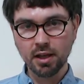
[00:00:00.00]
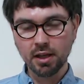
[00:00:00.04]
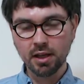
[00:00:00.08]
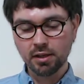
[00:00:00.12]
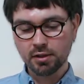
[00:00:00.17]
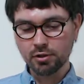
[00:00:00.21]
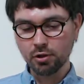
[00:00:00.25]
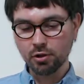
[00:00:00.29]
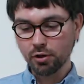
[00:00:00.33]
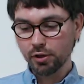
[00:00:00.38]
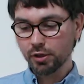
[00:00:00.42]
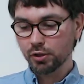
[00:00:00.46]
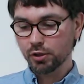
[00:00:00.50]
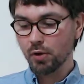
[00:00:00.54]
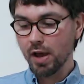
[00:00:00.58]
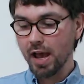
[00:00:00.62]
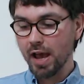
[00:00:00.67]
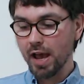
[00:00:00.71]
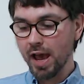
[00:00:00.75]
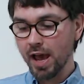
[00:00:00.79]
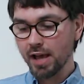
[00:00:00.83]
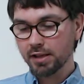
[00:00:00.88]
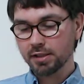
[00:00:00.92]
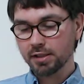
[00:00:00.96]
So you
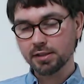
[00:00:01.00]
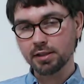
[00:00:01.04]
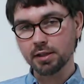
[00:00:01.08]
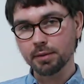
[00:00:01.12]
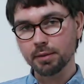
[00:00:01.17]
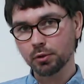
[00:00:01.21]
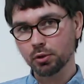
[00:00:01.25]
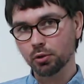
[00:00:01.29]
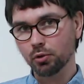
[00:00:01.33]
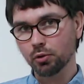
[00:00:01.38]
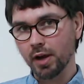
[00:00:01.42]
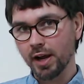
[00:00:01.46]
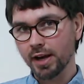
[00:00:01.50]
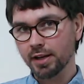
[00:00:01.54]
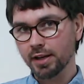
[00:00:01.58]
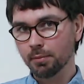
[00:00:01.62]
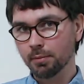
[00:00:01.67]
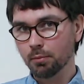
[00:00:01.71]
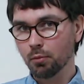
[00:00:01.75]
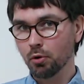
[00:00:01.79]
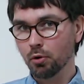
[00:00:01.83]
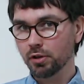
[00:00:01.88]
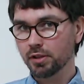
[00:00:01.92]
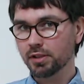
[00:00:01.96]
ask them to write a
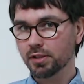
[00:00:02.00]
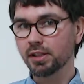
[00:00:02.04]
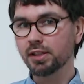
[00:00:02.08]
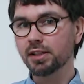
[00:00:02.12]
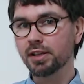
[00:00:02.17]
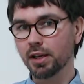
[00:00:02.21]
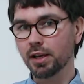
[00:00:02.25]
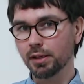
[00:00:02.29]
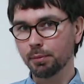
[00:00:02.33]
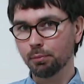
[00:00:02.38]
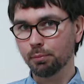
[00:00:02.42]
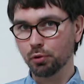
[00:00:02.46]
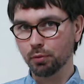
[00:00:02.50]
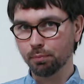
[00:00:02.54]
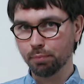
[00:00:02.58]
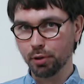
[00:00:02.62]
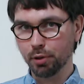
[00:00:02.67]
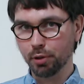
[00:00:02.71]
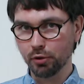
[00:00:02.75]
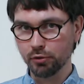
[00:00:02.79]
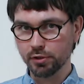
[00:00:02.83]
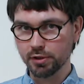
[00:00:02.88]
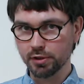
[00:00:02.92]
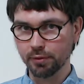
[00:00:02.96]
more detailed
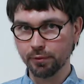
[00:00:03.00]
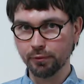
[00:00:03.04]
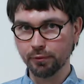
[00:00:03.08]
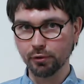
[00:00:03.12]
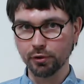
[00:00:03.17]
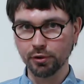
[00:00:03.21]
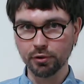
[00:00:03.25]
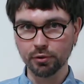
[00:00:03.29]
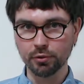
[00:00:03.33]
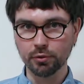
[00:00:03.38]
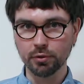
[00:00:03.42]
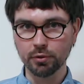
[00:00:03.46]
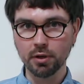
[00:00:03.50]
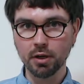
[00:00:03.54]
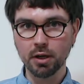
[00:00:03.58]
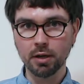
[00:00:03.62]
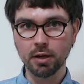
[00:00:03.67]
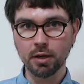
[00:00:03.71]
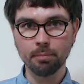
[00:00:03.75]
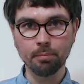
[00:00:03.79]
proposal for you.